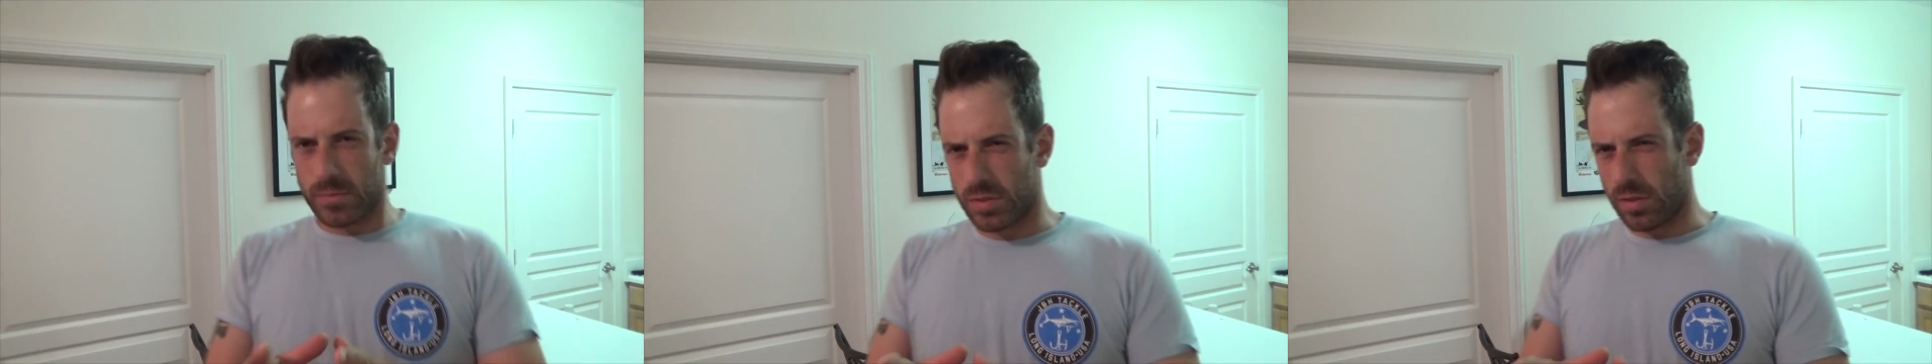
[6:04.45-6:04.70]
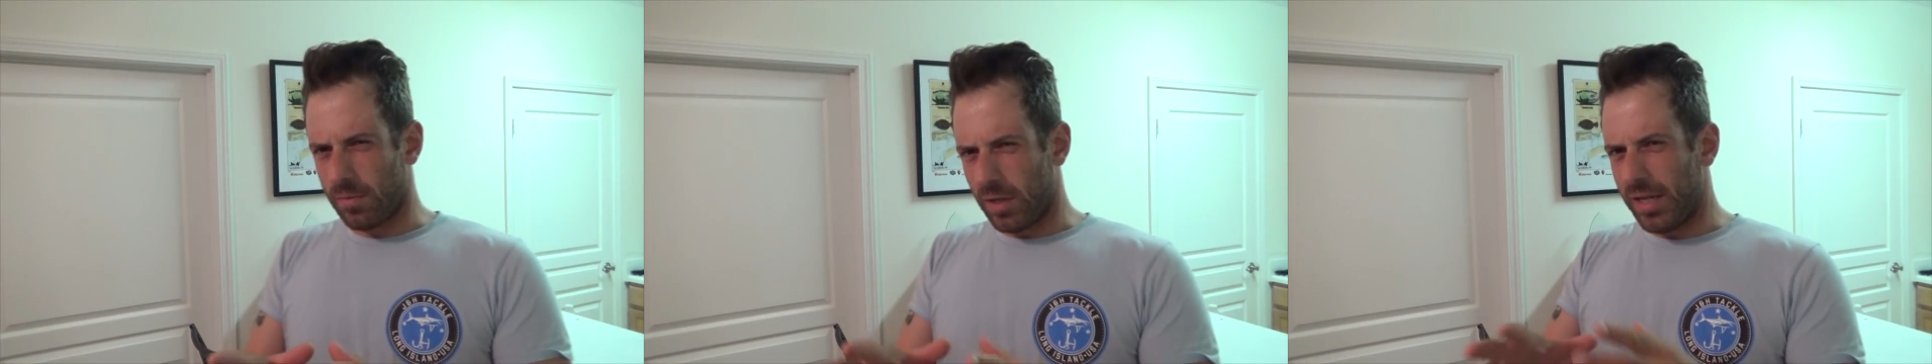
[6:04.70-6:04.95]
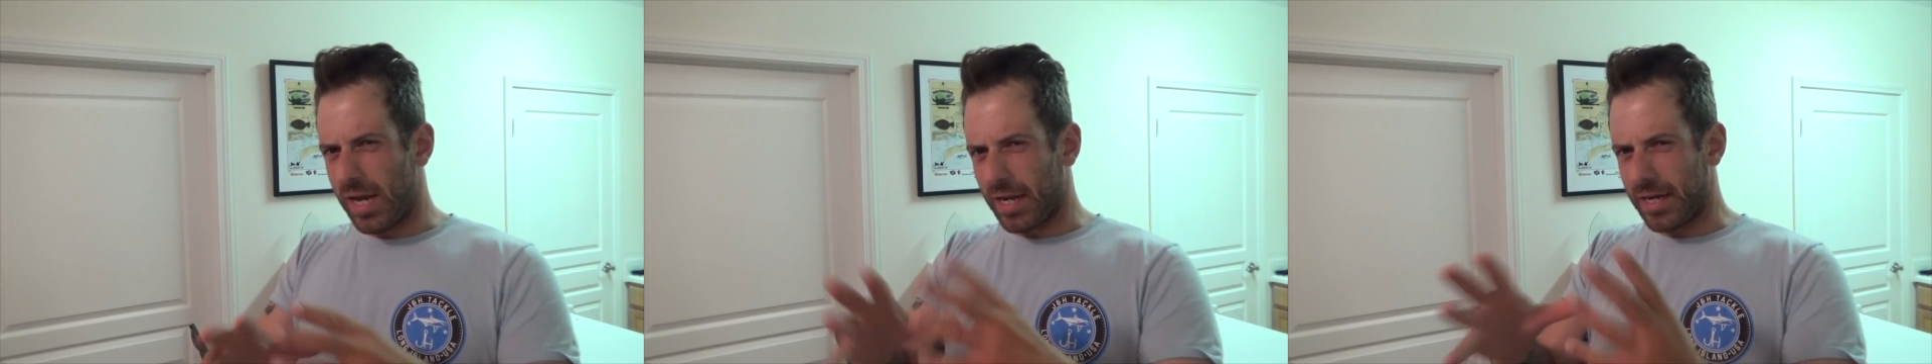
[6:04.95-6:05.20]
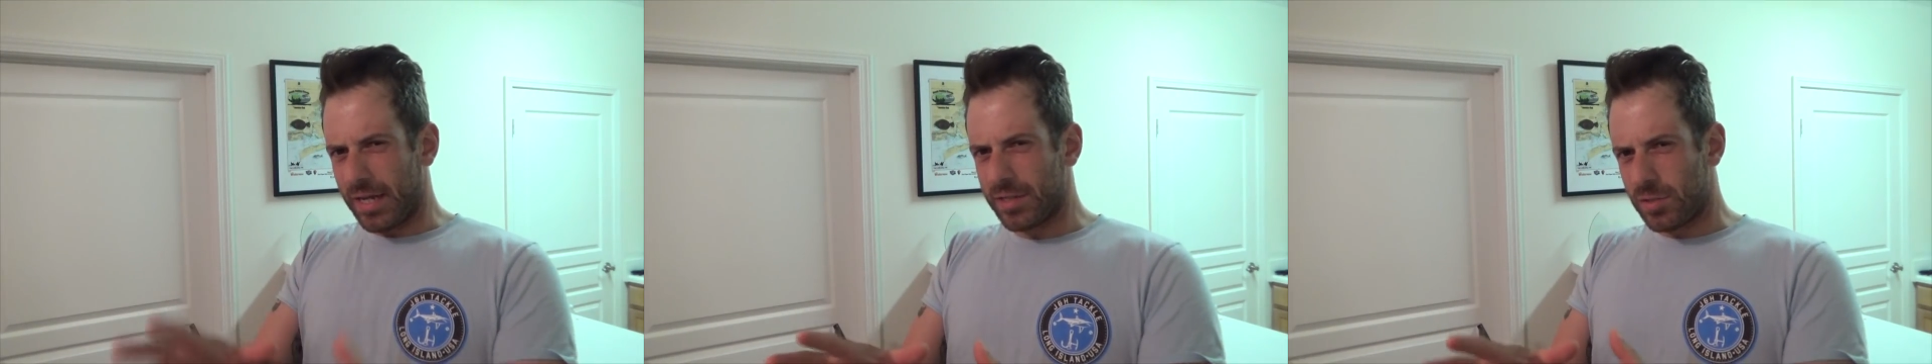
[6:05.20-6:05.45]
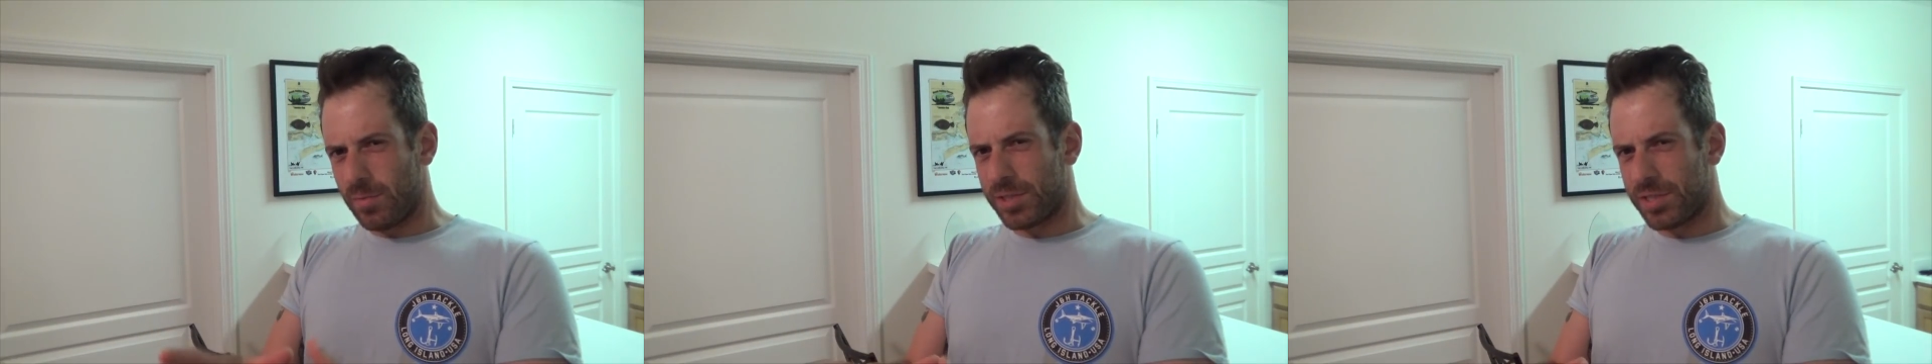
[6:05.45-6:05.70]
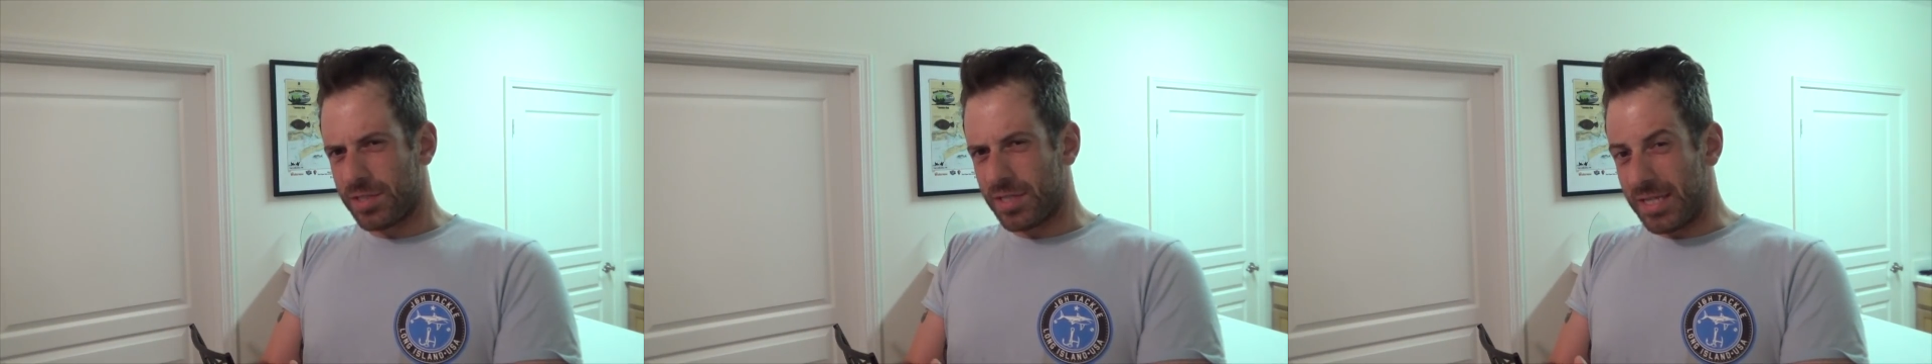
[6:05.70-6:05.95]
So I'm really not going to get too
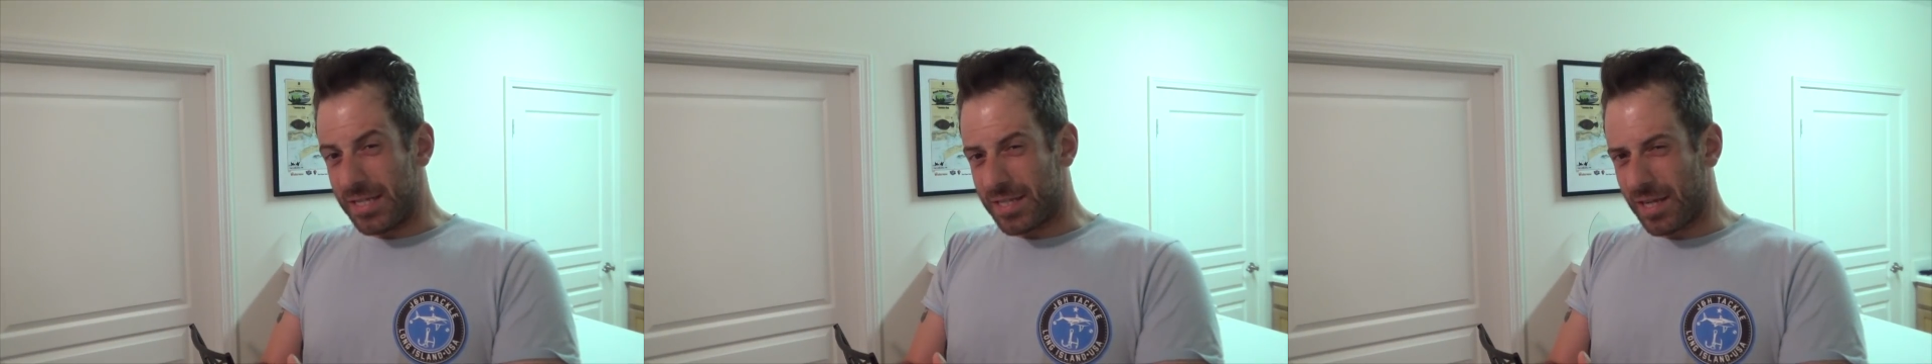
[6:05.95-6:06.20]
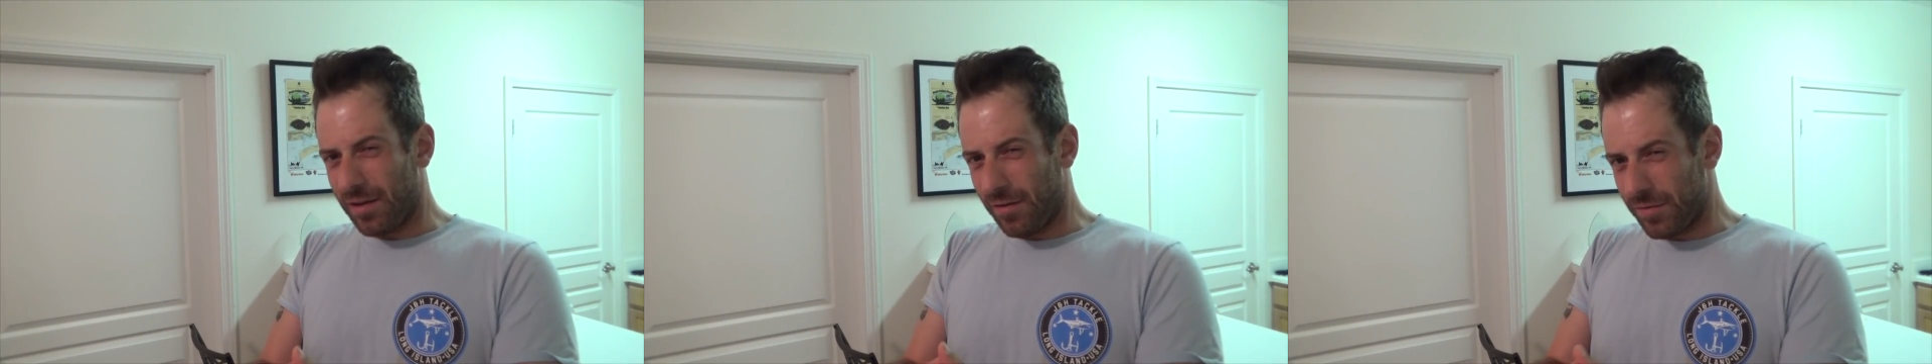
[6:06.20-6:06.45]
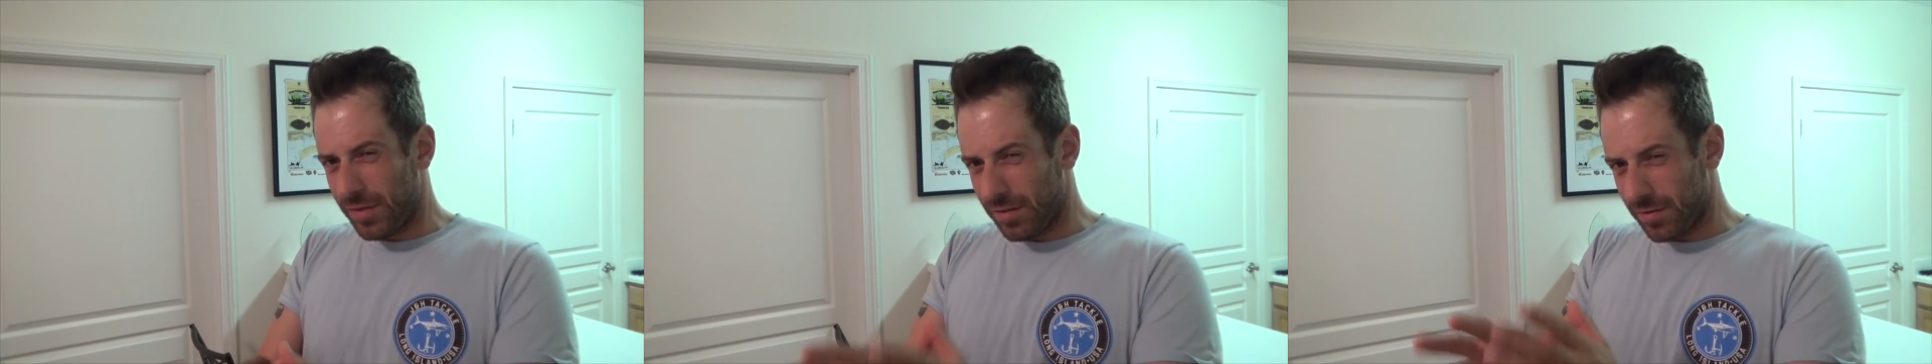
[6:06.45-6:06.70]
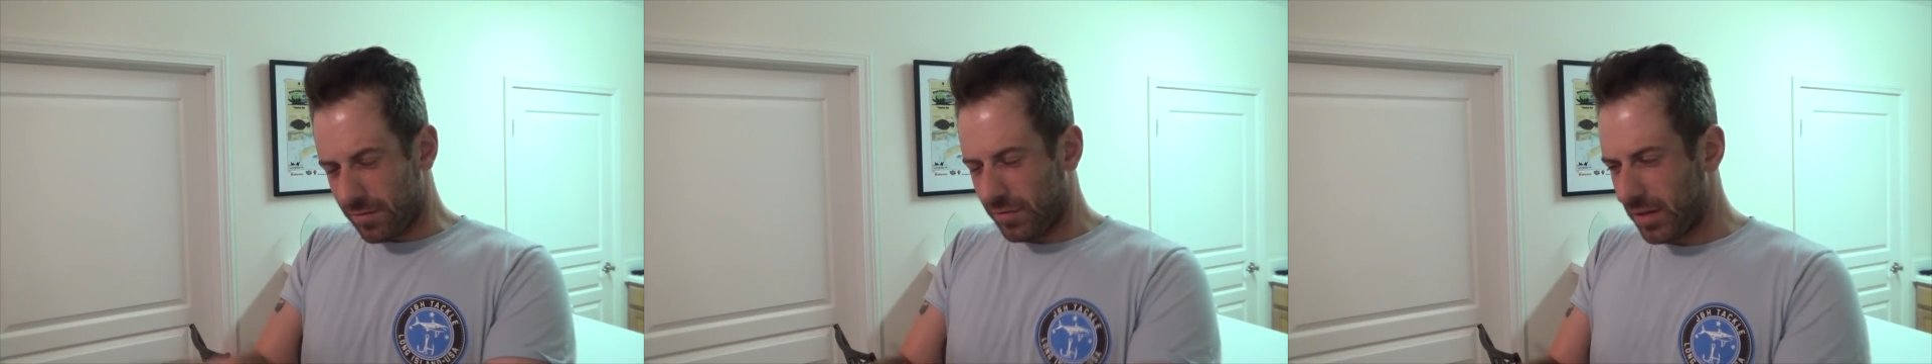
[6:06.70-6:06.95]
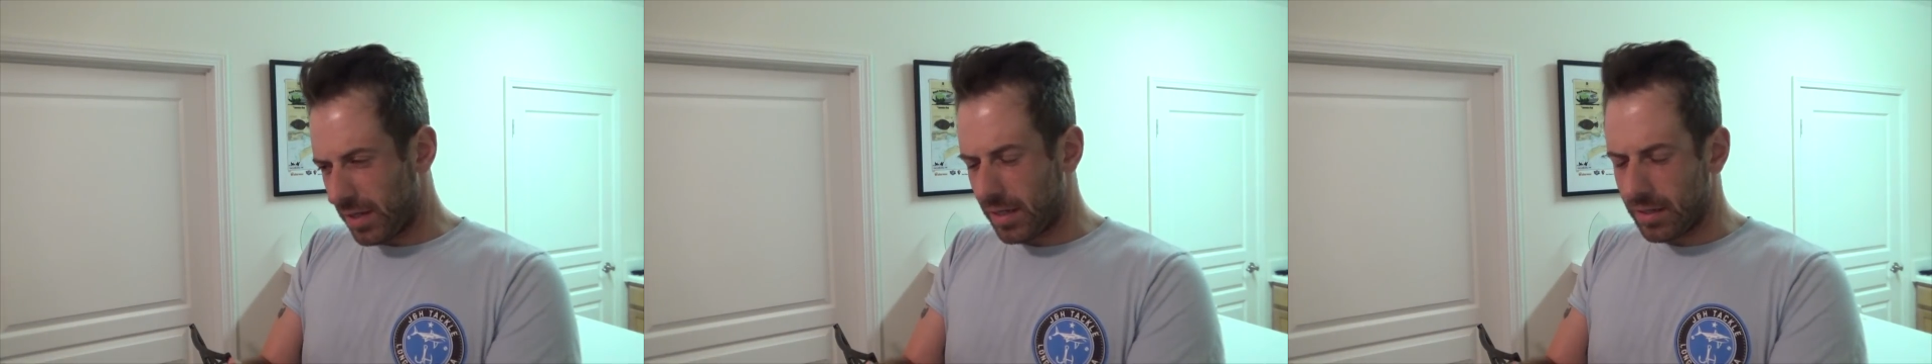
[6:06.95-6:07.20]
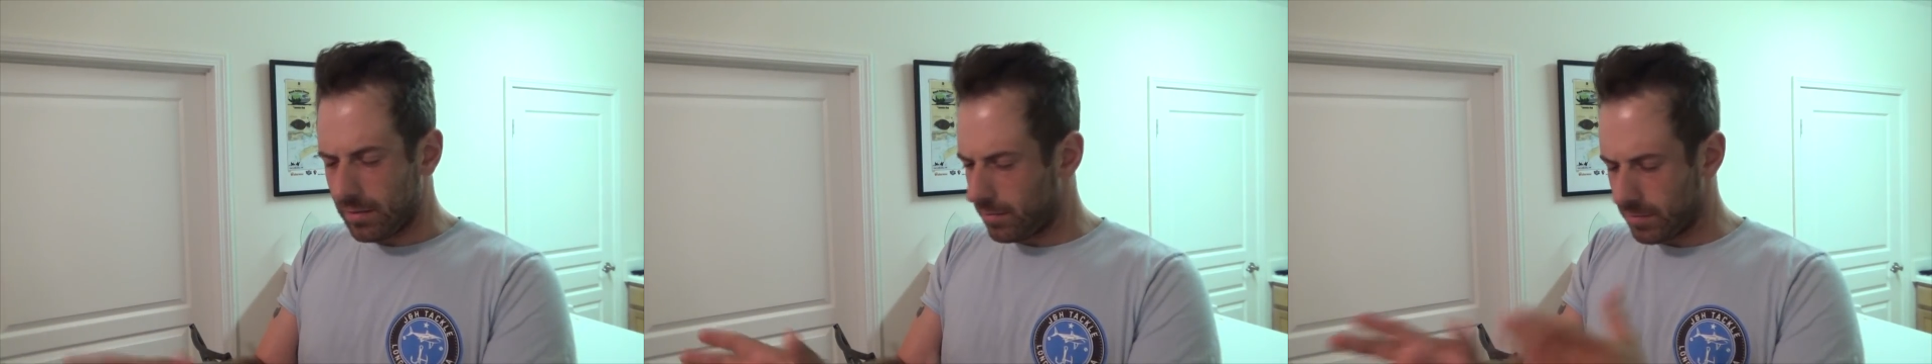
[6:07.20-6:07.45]
much into detail of the, the
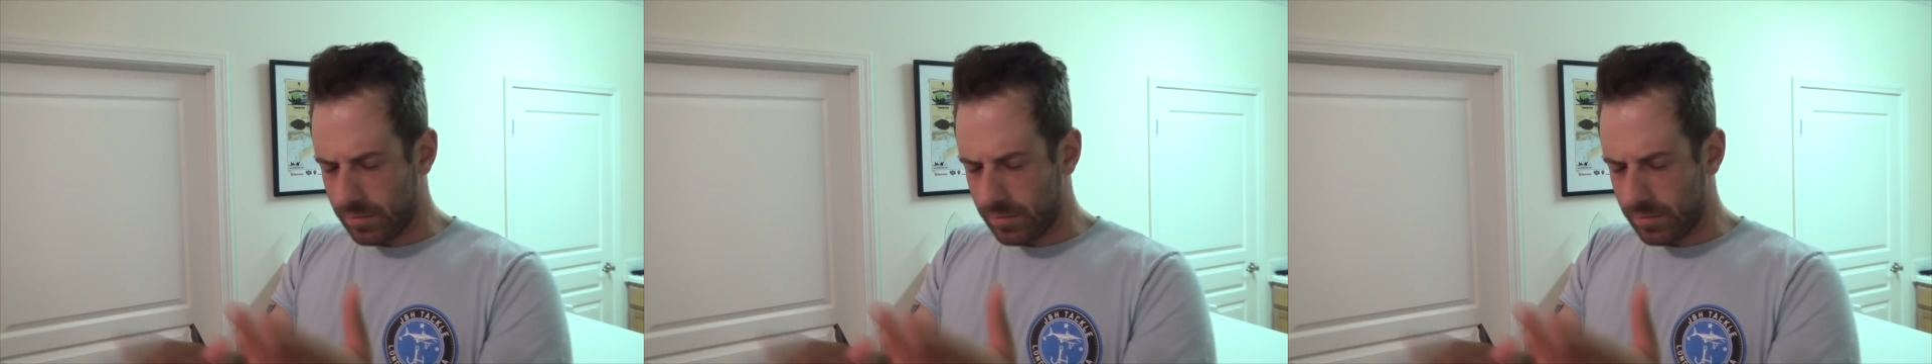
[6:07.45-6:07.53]
filleting.